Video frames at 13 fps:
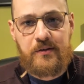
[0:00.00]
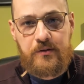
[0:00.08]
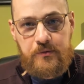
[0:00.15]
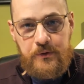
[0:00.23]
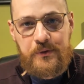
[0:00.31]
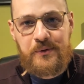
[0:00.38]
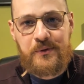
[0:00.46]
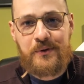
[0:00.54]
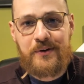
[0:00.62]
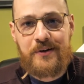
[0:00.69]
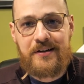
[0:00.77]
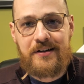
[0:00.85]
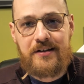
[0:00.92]
through
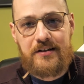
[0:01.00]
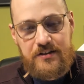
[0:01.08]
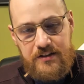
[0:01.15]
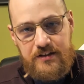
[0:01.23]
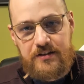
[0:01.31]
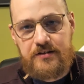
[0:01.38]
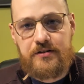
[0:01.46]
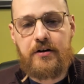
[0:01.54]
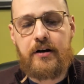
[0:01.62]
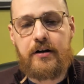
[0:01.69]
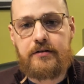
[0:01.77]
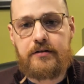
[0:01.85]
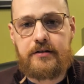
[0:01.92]
Jesus
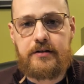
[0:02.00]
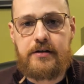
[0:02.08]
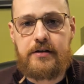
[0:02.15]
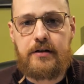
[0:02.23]
Christ?